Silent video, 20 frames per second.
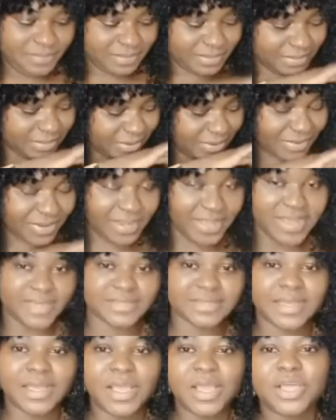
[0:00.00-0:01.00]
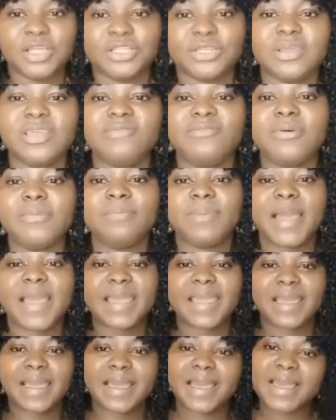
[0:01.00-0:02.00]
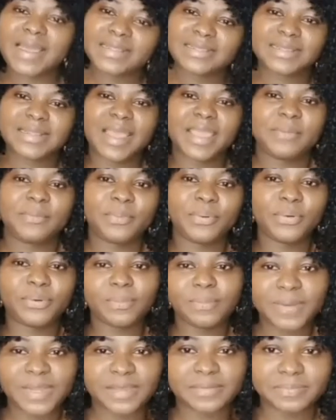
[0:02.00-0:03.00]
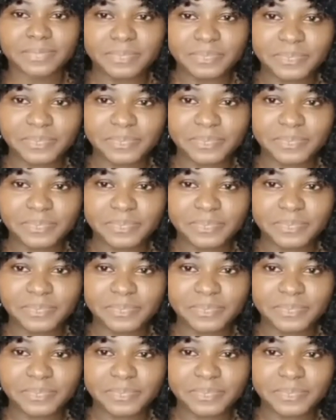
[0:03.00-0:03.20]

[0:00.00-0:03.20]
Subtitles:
Sorry guys, to even buy card na problem.